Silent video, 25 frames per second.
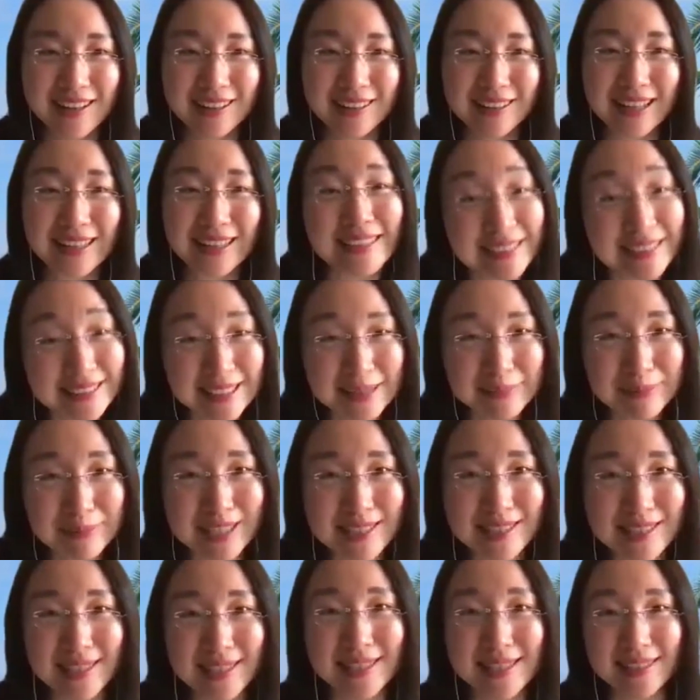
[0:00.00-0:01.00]

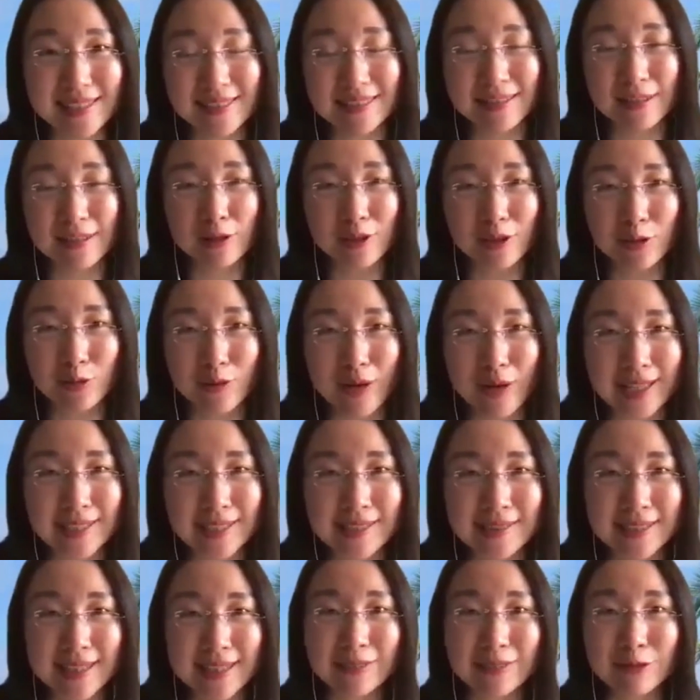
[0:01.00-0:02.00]
Elizabeth. It's a
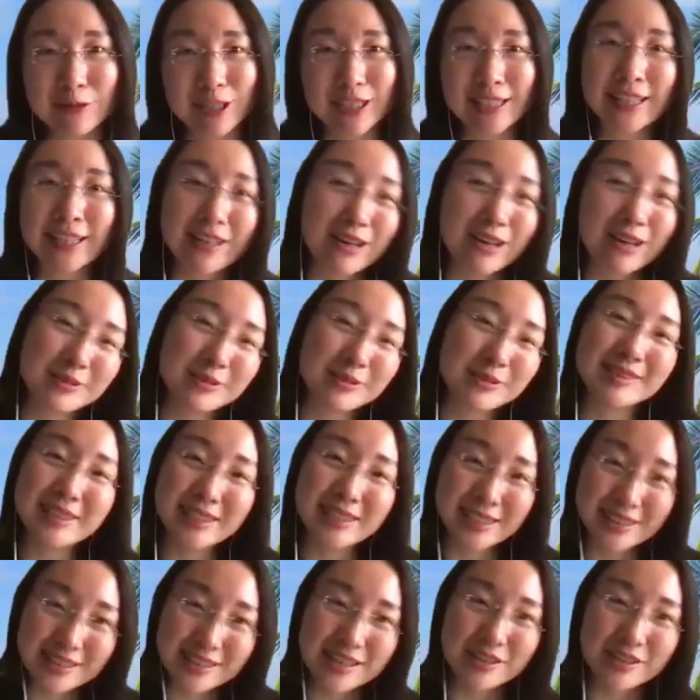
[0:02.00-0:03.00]
great networking
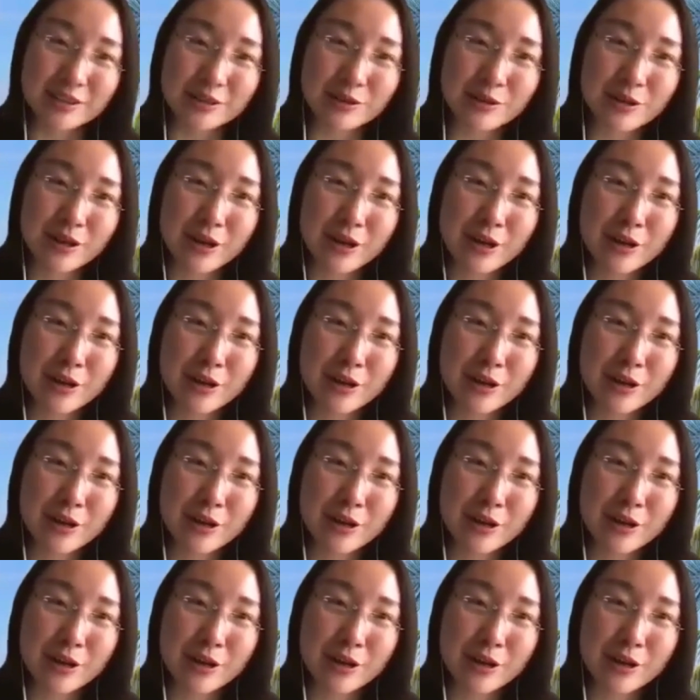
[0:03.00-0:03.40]
opportunity too.